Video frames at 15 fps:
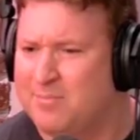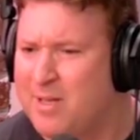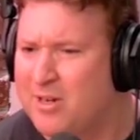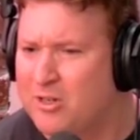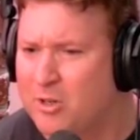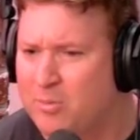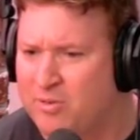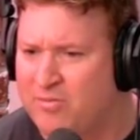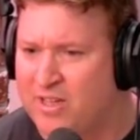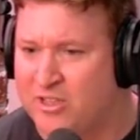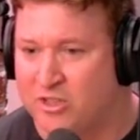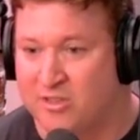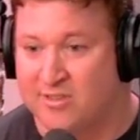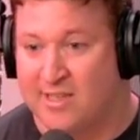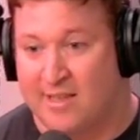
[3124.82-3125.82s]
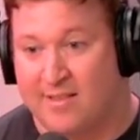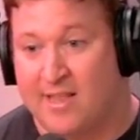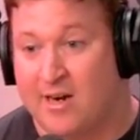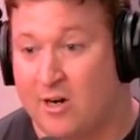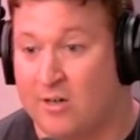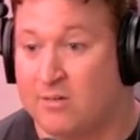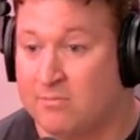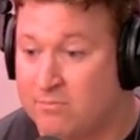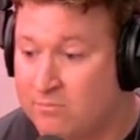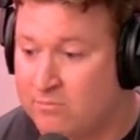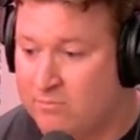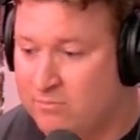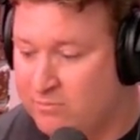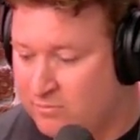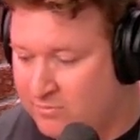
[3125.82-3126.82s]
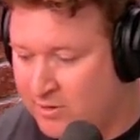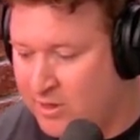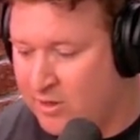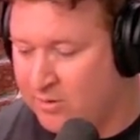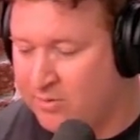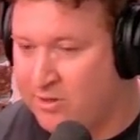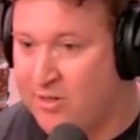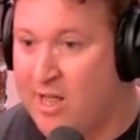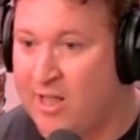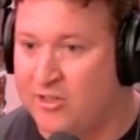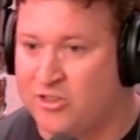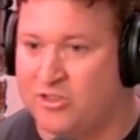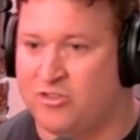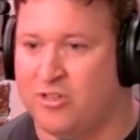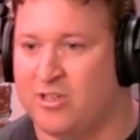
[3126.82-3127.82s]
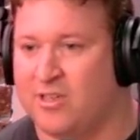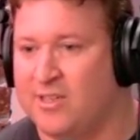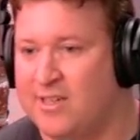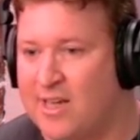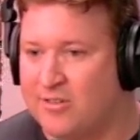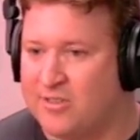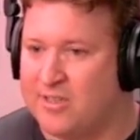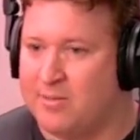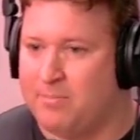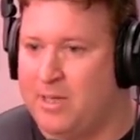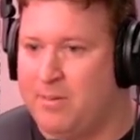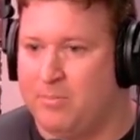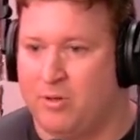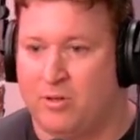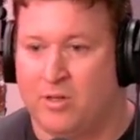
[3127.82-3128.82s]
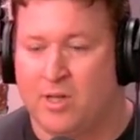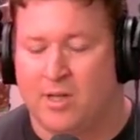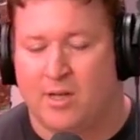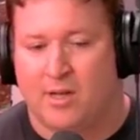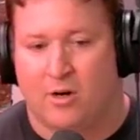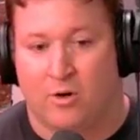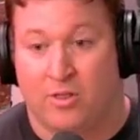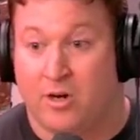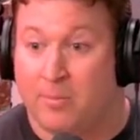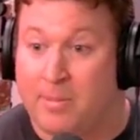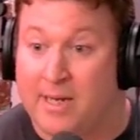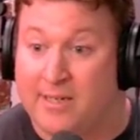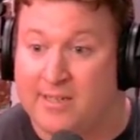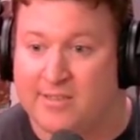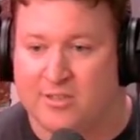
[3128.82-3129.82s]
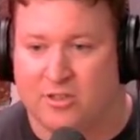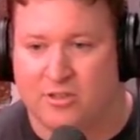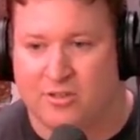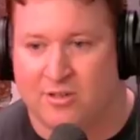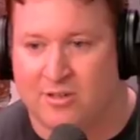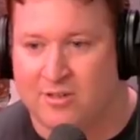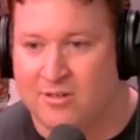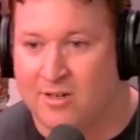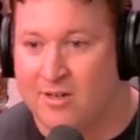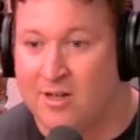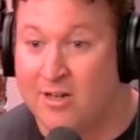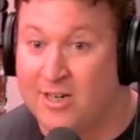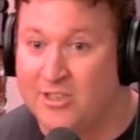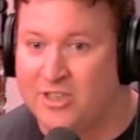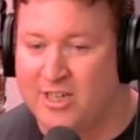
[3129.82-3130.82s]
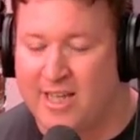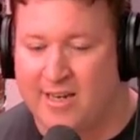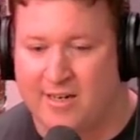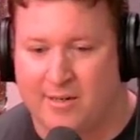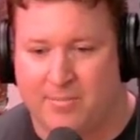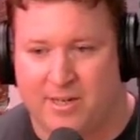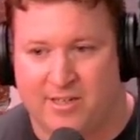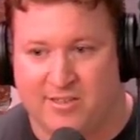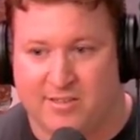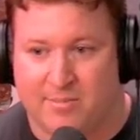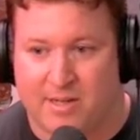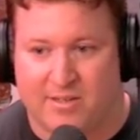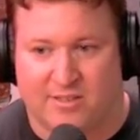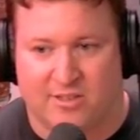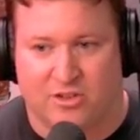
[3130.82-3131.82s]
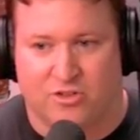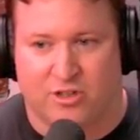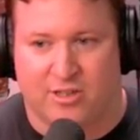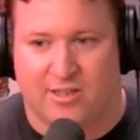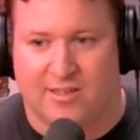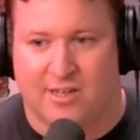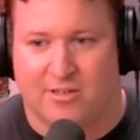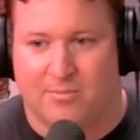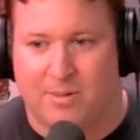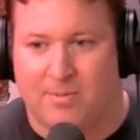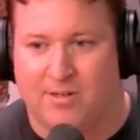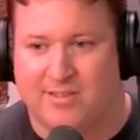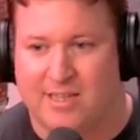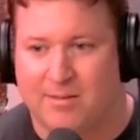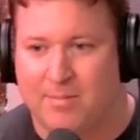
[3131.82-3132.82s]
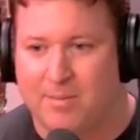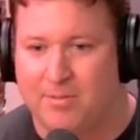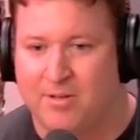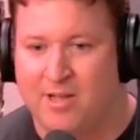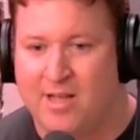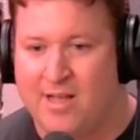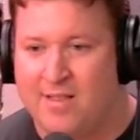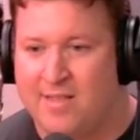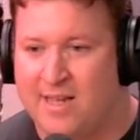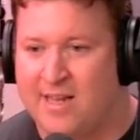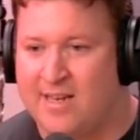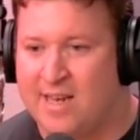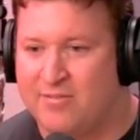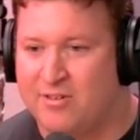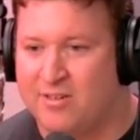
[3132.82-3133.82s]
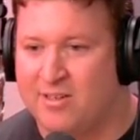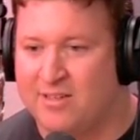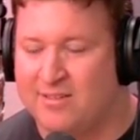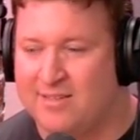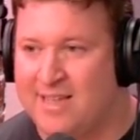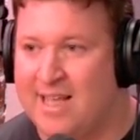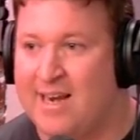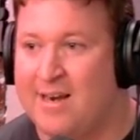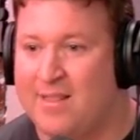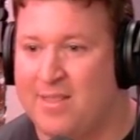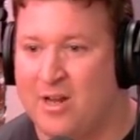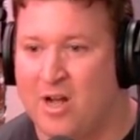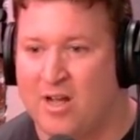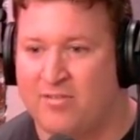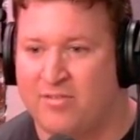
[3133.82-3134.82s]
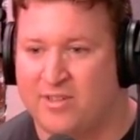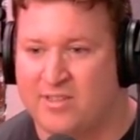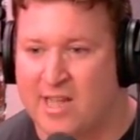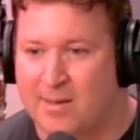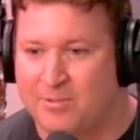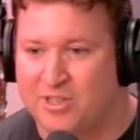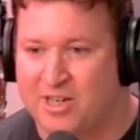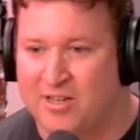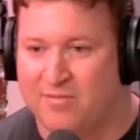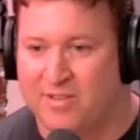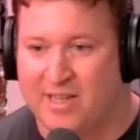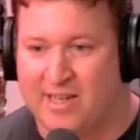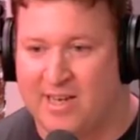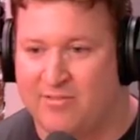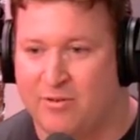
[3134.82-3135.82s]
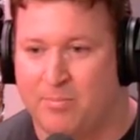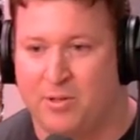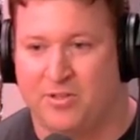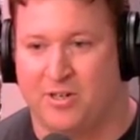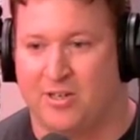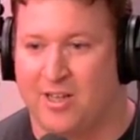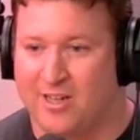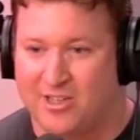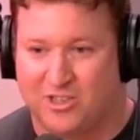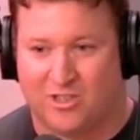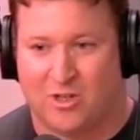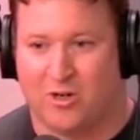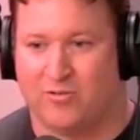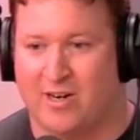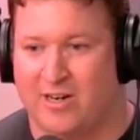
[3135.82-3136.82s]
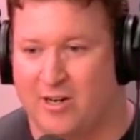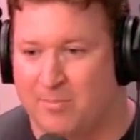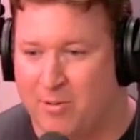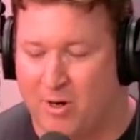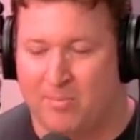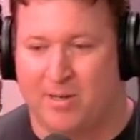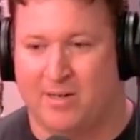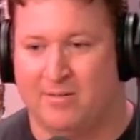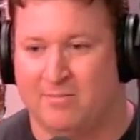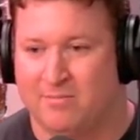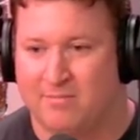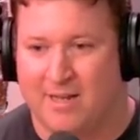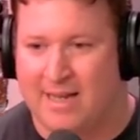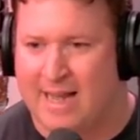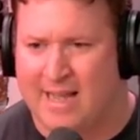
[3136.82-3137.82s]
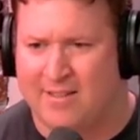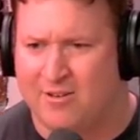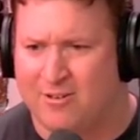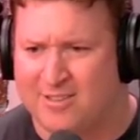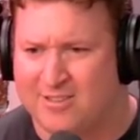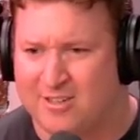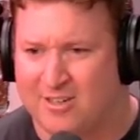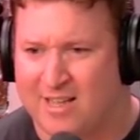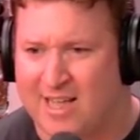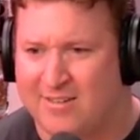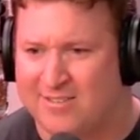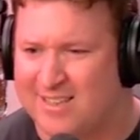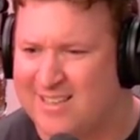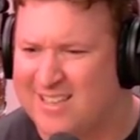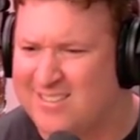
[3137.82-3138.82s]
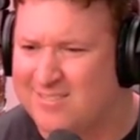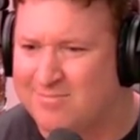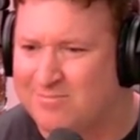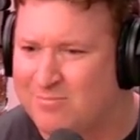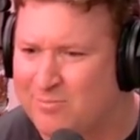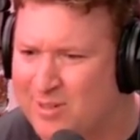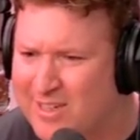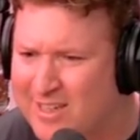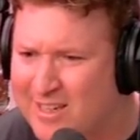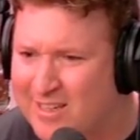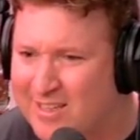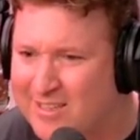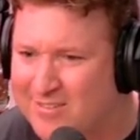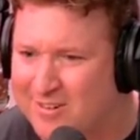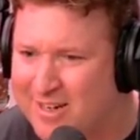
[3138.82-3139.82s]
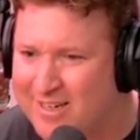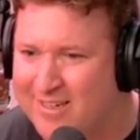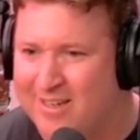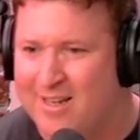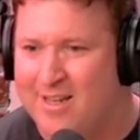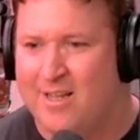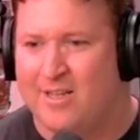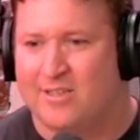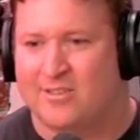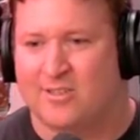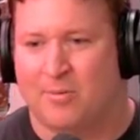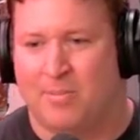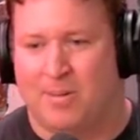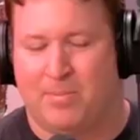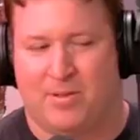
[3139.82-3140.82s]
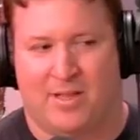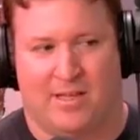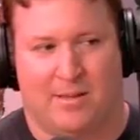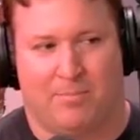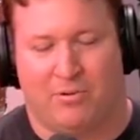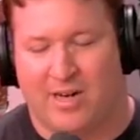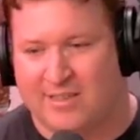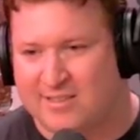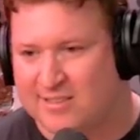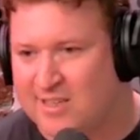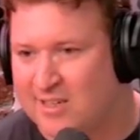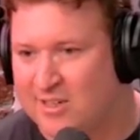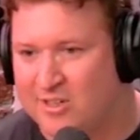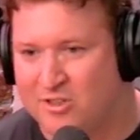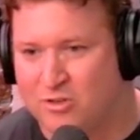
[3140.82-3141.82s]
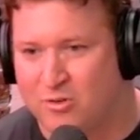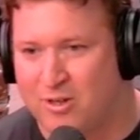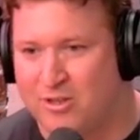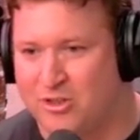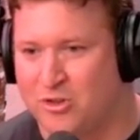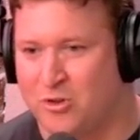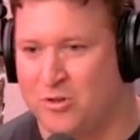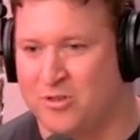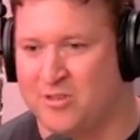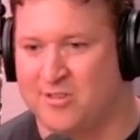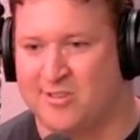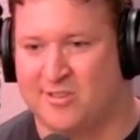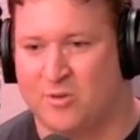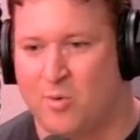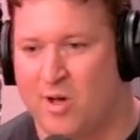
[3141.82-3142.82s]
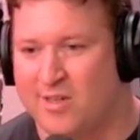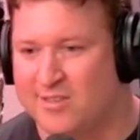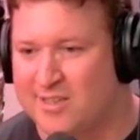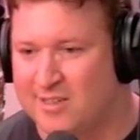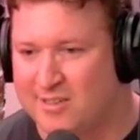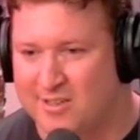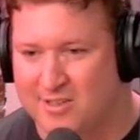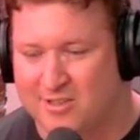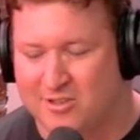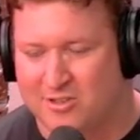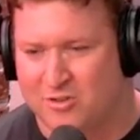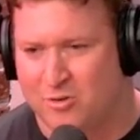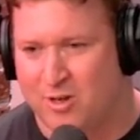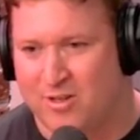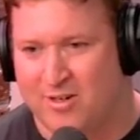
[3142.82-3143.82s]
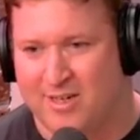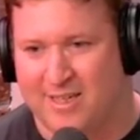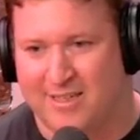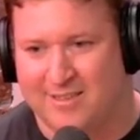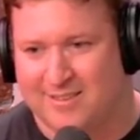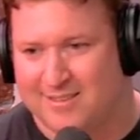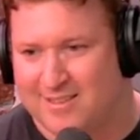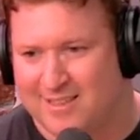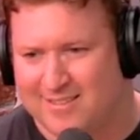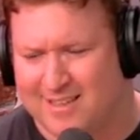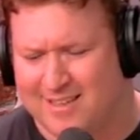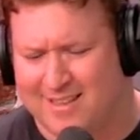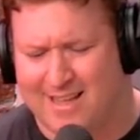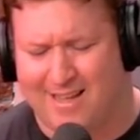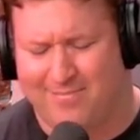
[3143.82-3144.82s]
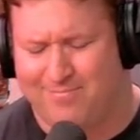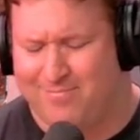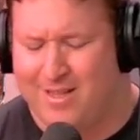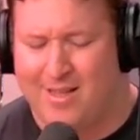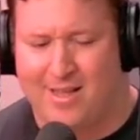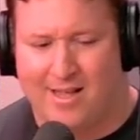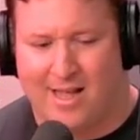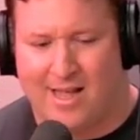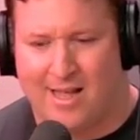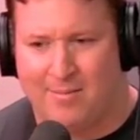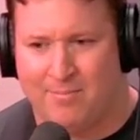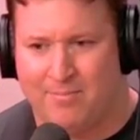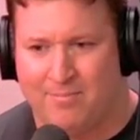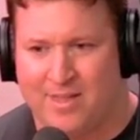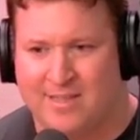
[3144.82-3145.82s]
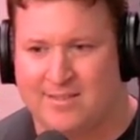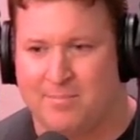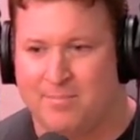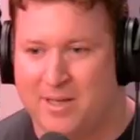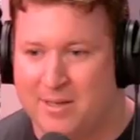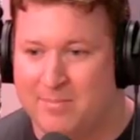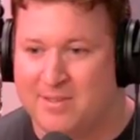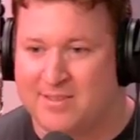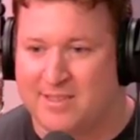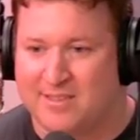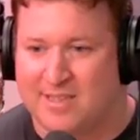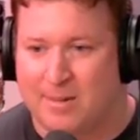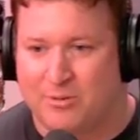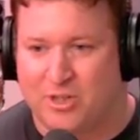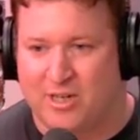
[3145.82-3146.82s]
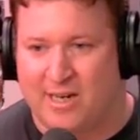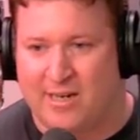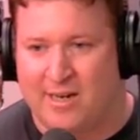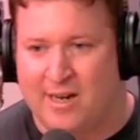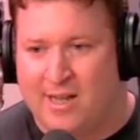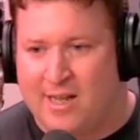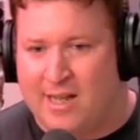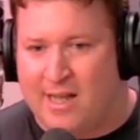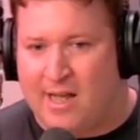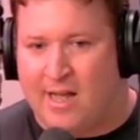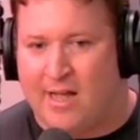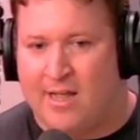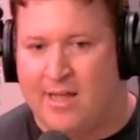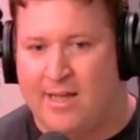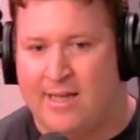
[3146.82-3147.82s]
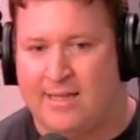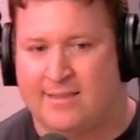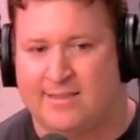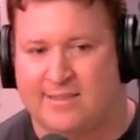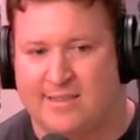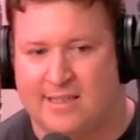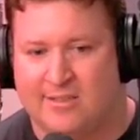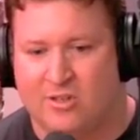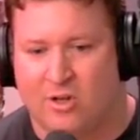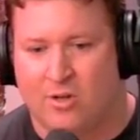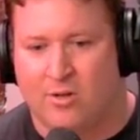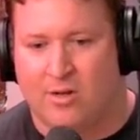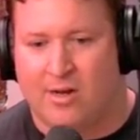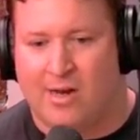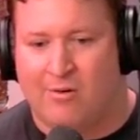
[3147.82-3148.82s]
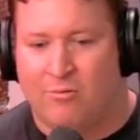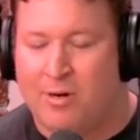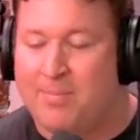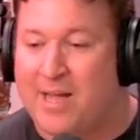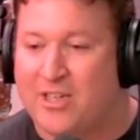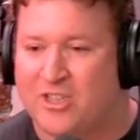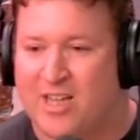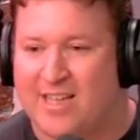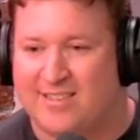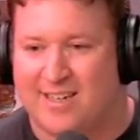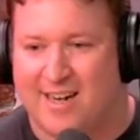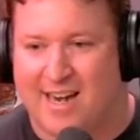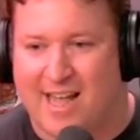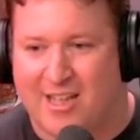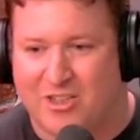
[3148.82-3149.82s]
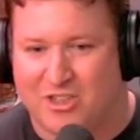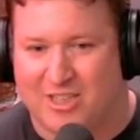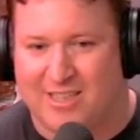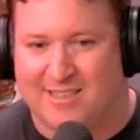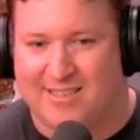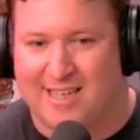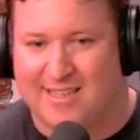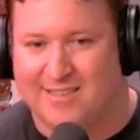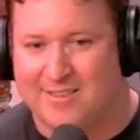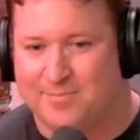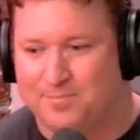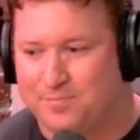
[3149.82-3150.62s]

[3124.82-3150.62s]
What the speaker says: medical professionals that are, their knowledge is trickling down to the people, or their opinions are their uneducated opinions about this are trickling down to people, are telling people they can never get anything off of a top shelf. They can never put their luggage in the overhead compartment again the rest of their lives. Like that's ridiculous, right? So people think the press is going to destroy their shoulders, the squat is going to destroy their knees, things like that. That's a big misconception. And it's all Rip actually has an analogy. He says